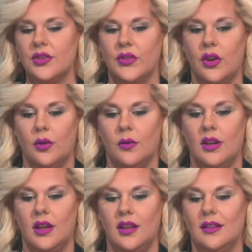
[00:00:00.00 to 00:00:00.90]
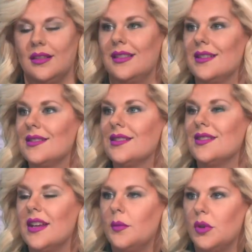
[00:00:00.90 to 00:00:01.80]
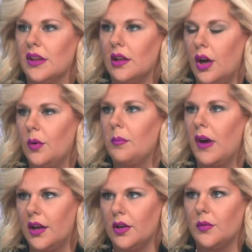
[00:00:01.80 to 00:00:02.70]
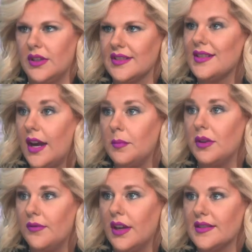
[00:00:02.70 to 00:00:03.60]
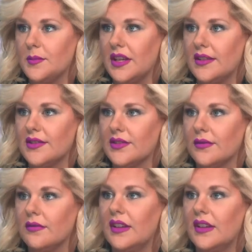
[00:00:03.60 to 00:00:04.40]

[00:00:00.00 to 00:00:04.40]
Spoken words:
So that's the same with low and moderate risk type investments.